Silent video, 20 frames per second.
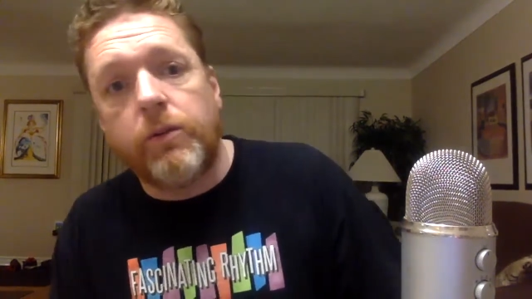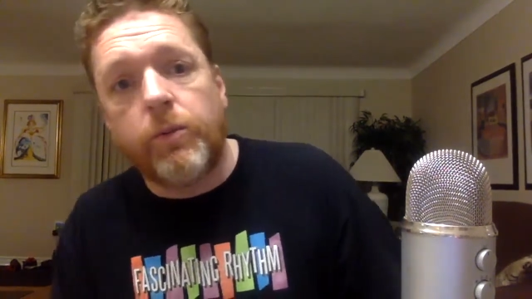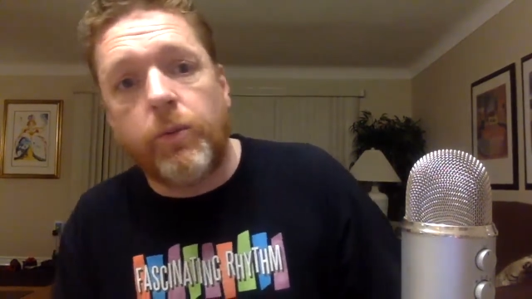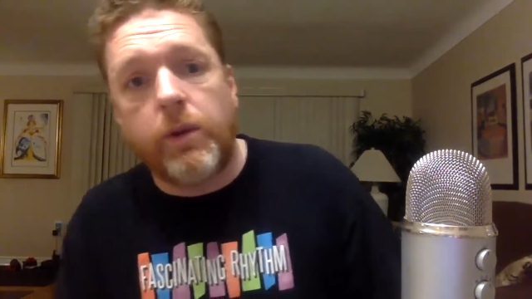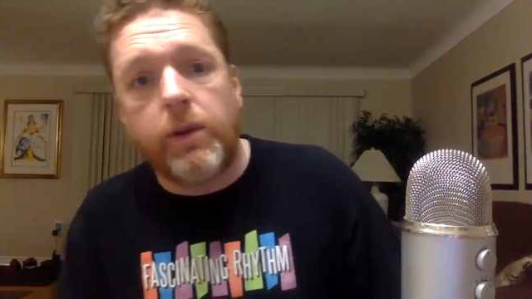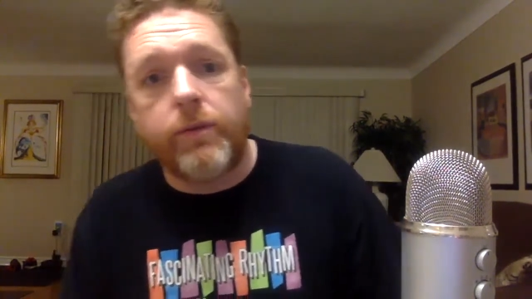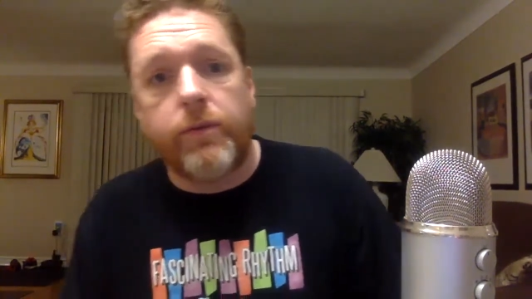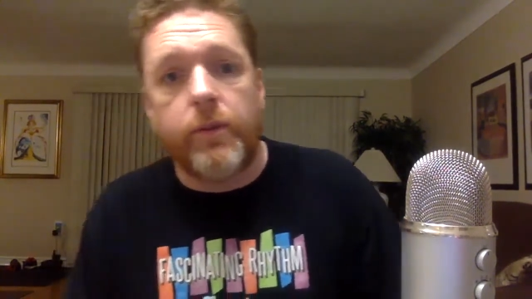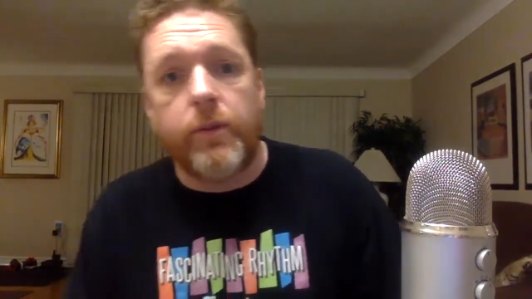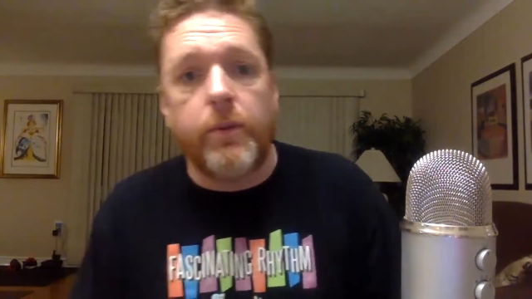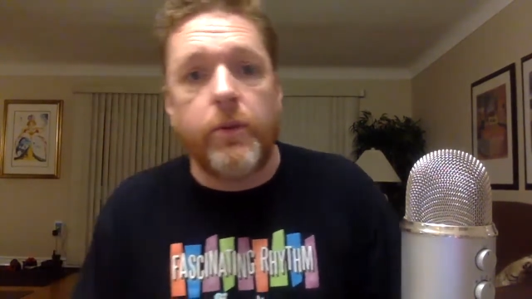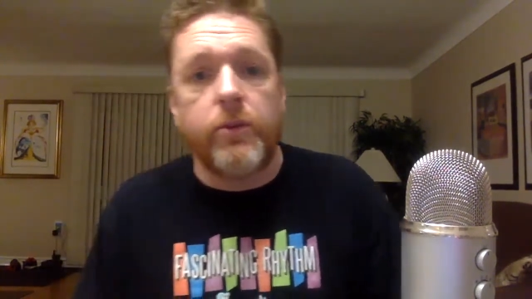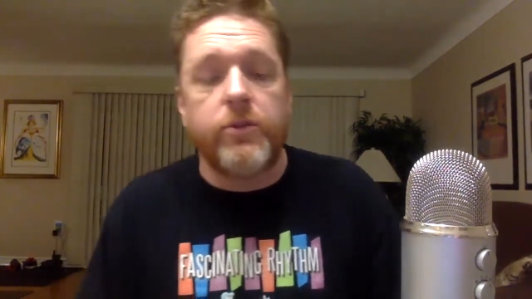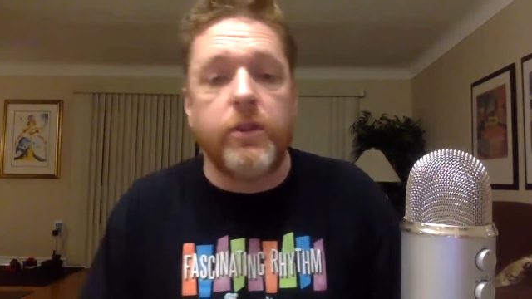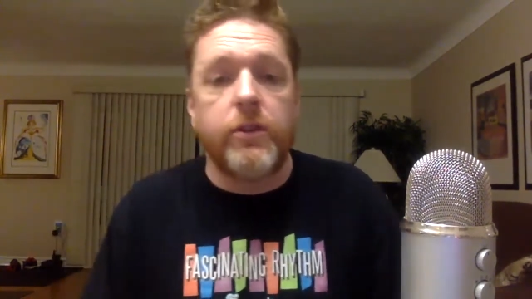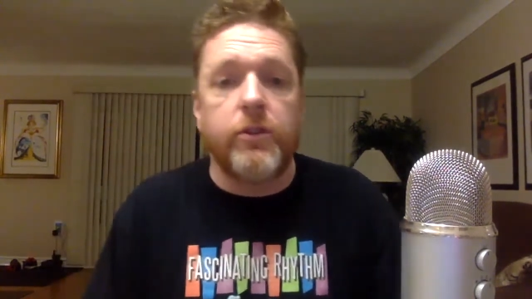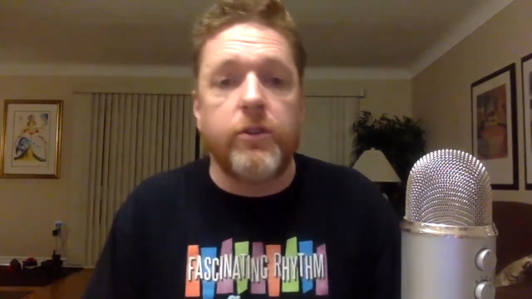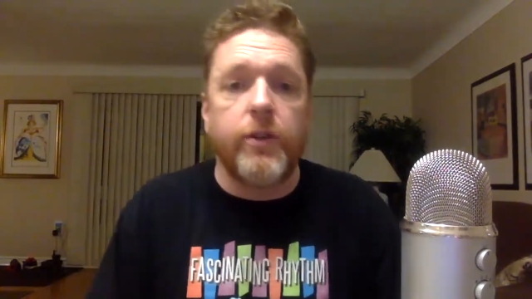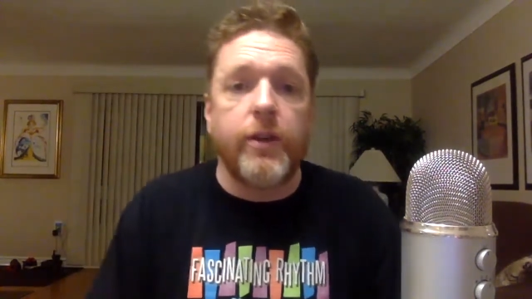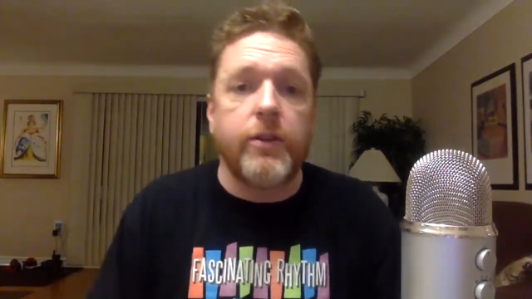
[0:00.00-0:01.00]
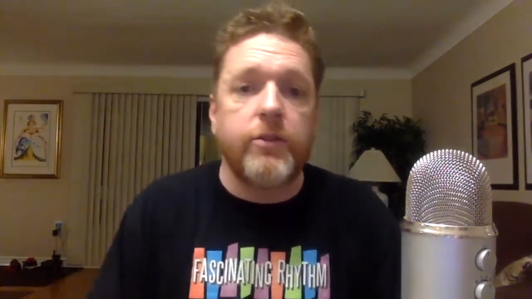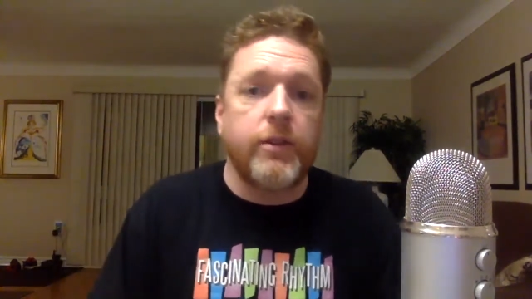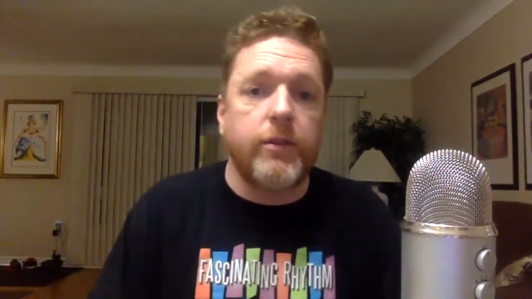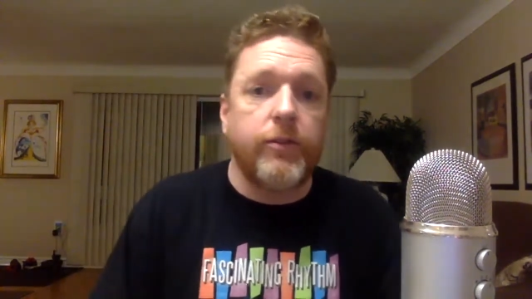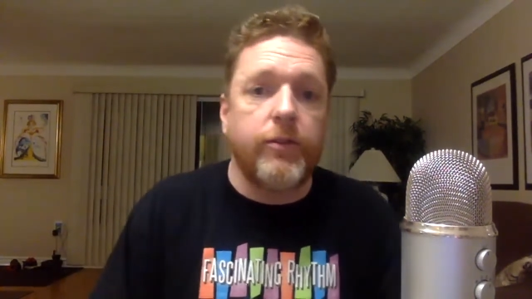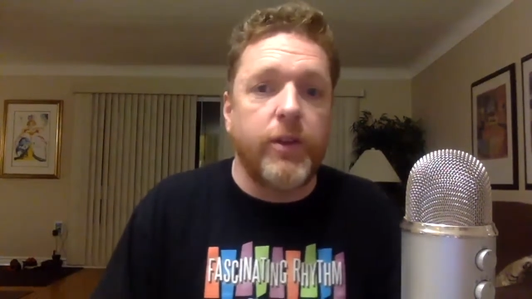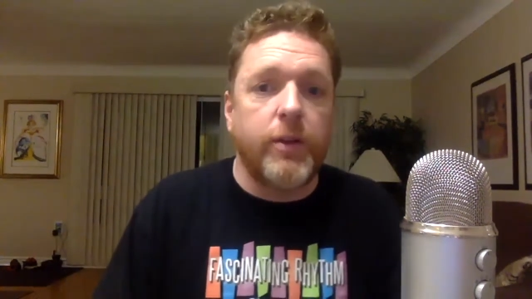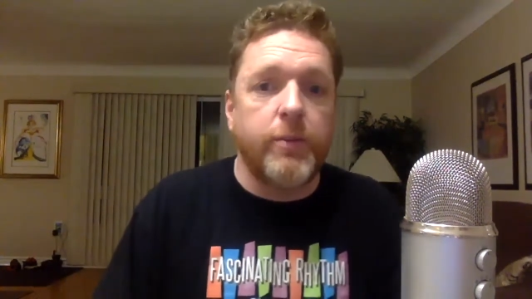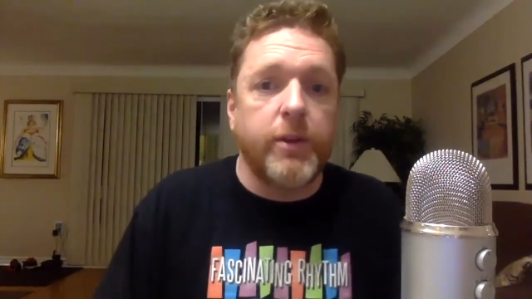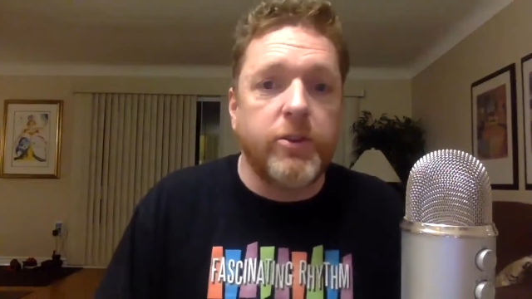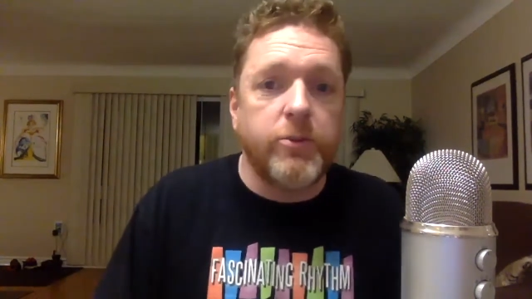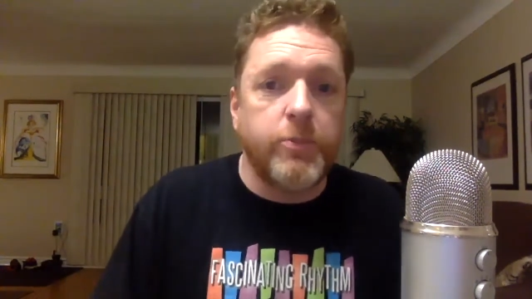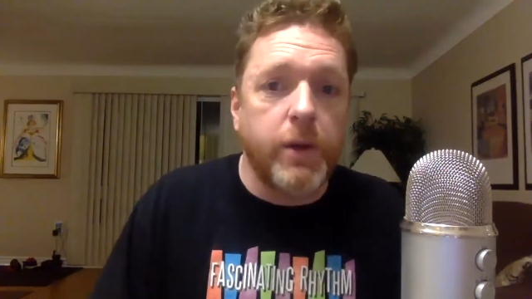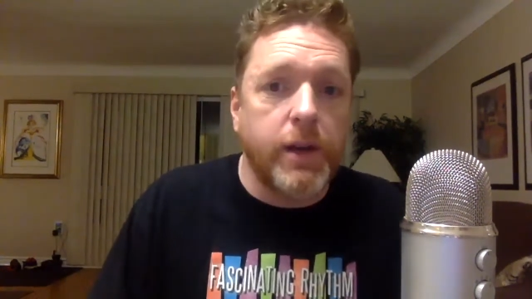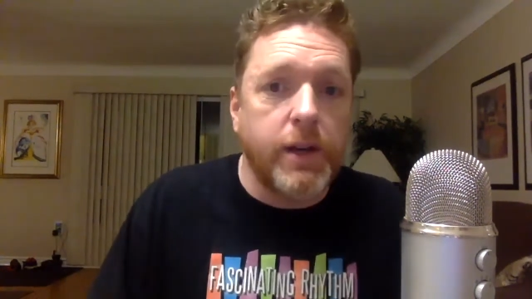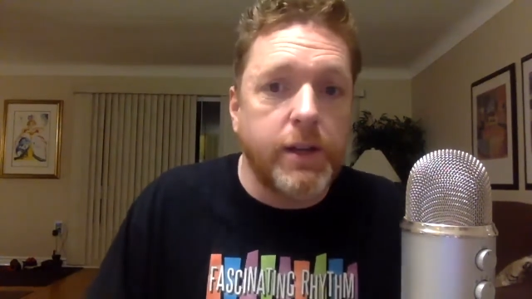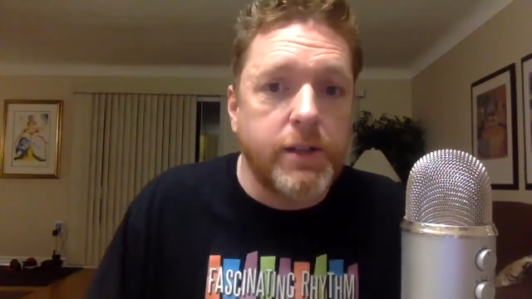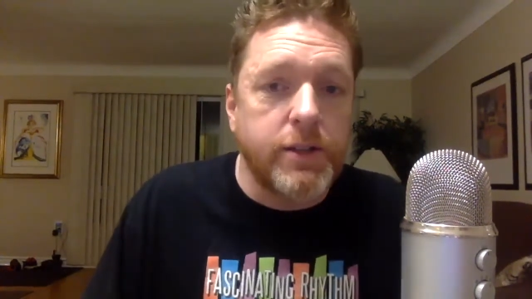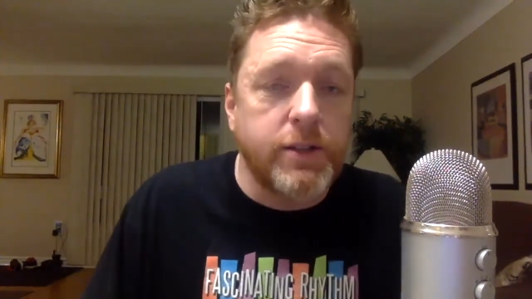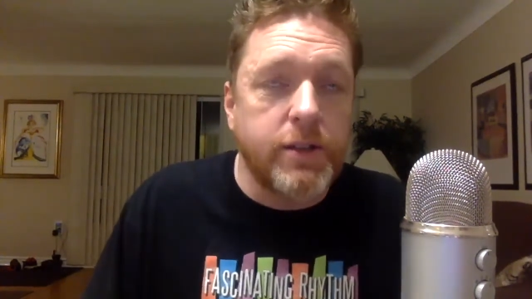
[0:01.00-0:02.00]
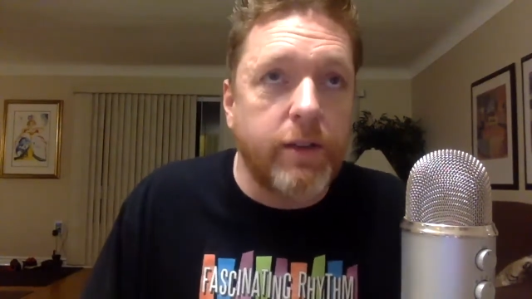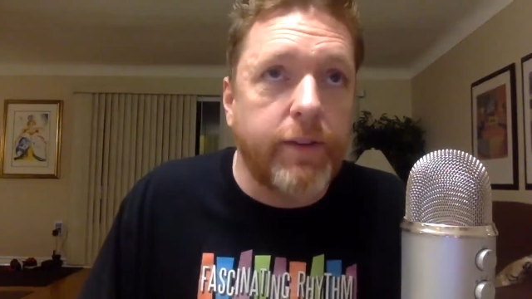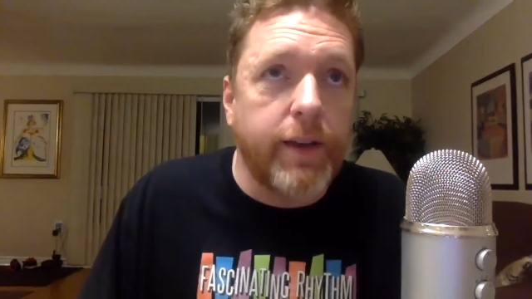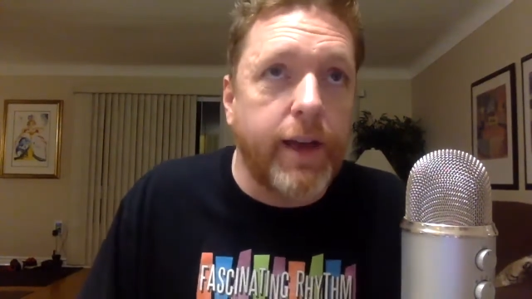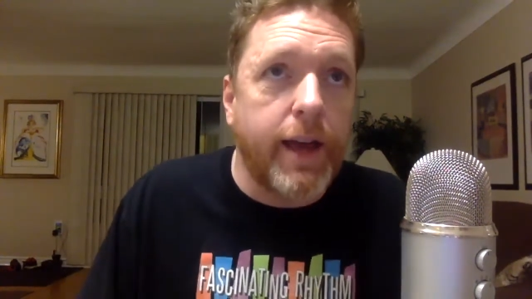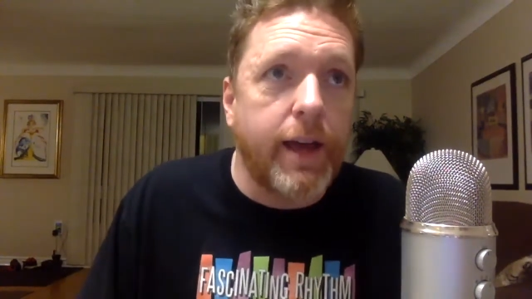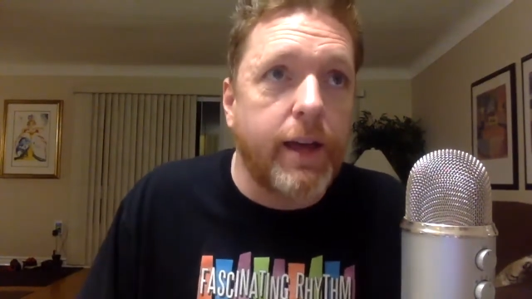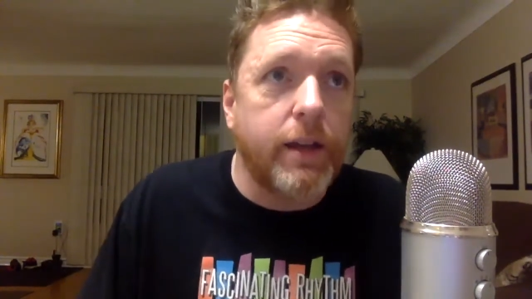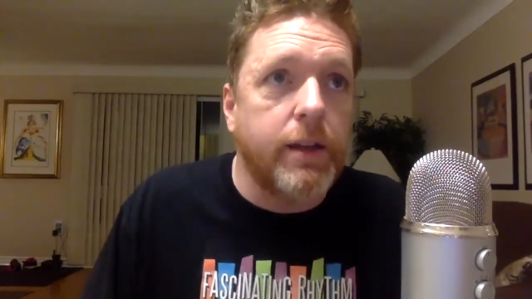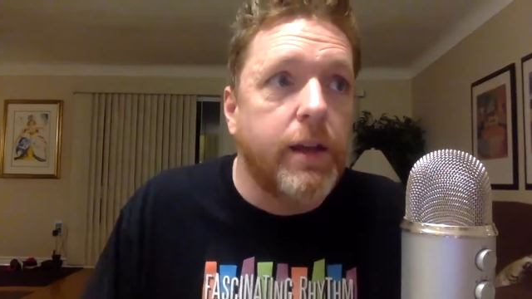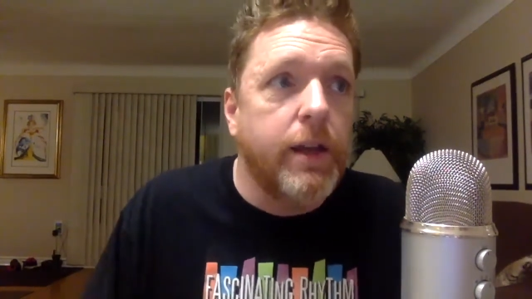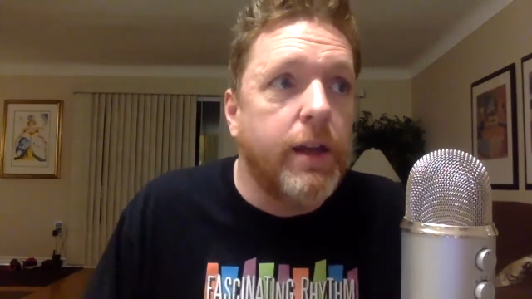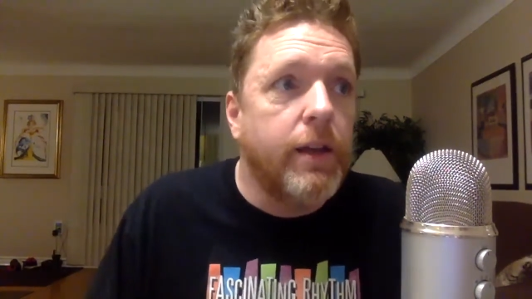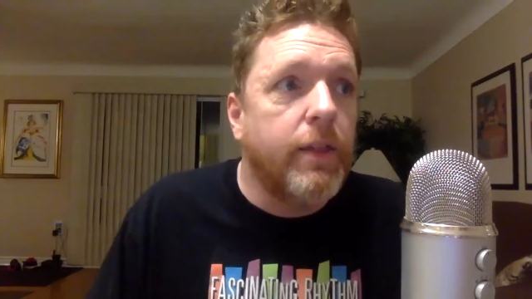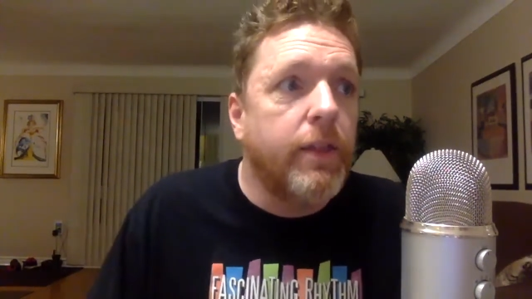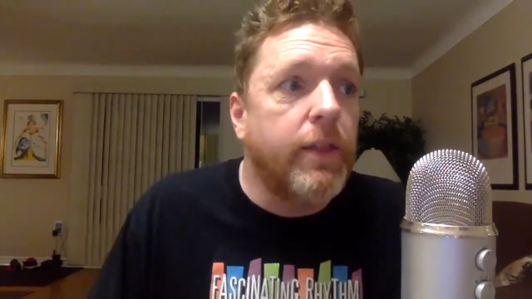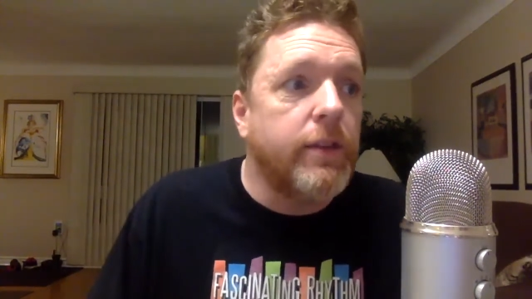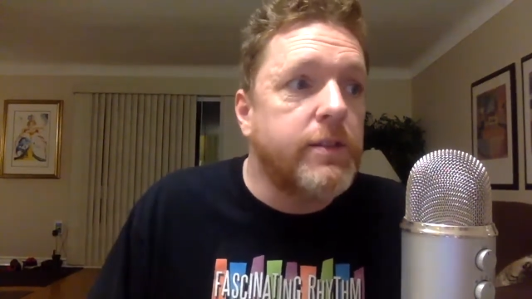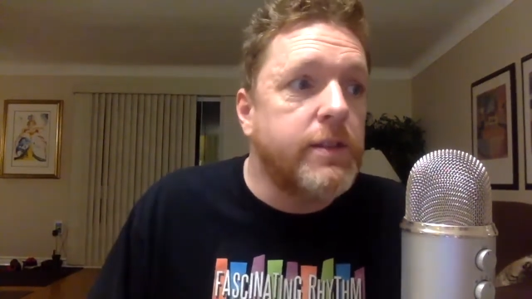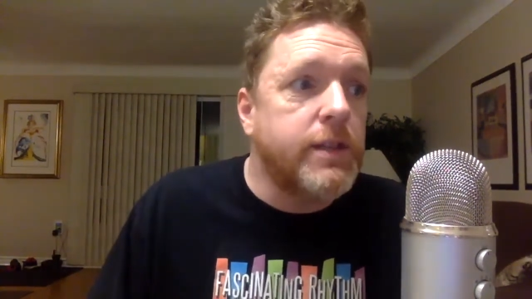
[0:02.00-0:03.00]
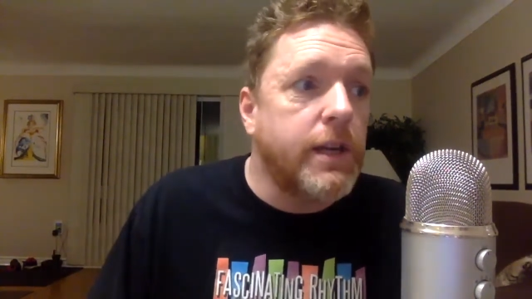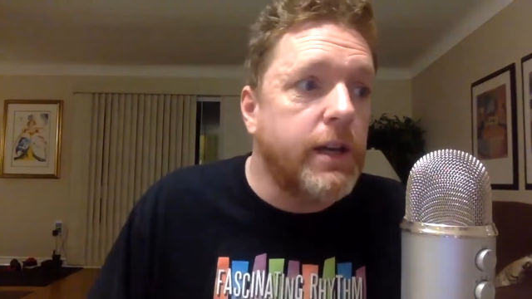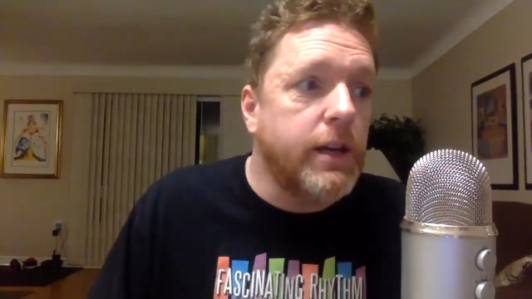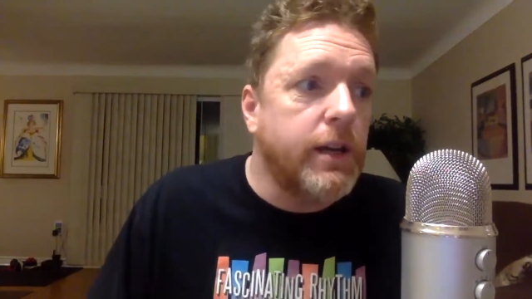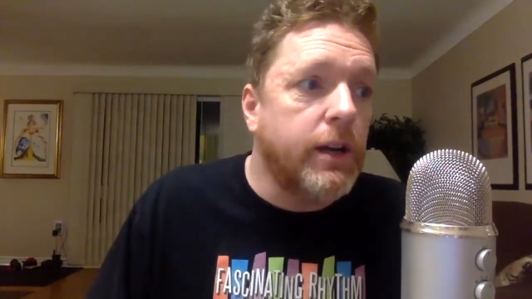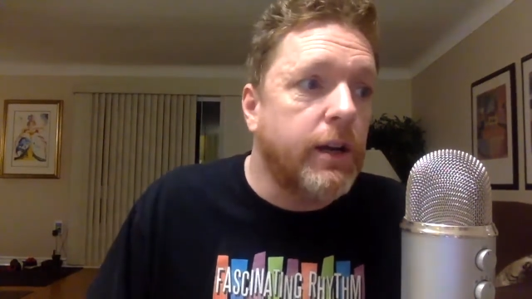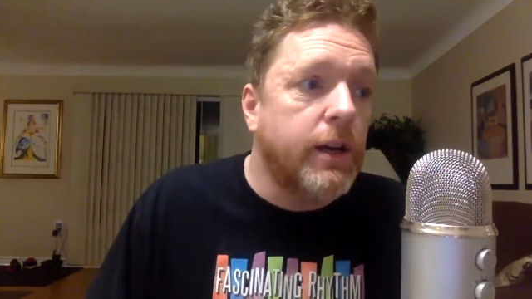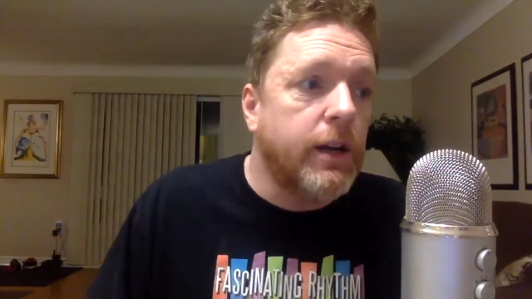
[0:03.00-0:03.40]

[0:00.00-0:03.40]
one of the most interesting film experiences I've had this year.